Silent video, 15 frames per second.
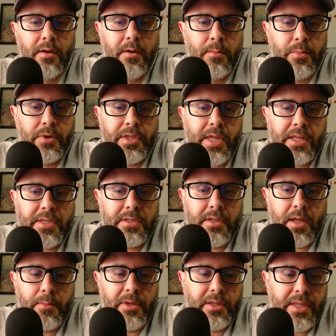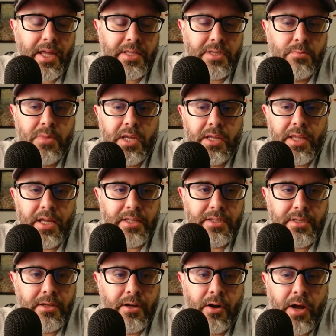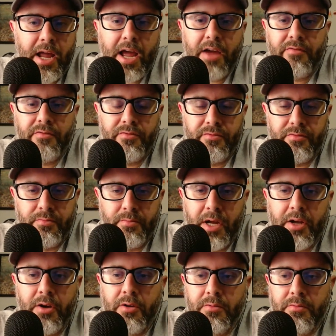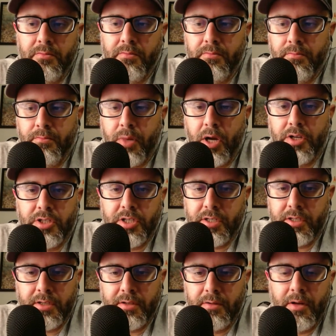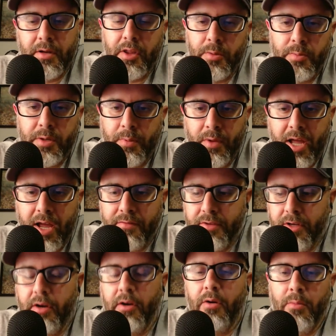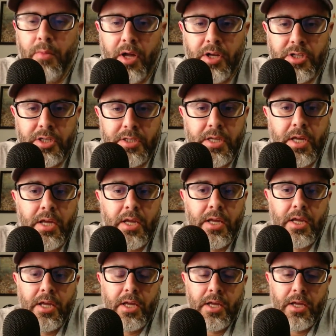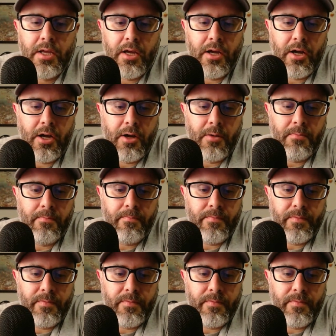But that's me. That's, I have my own budget and other people have their own budgets. So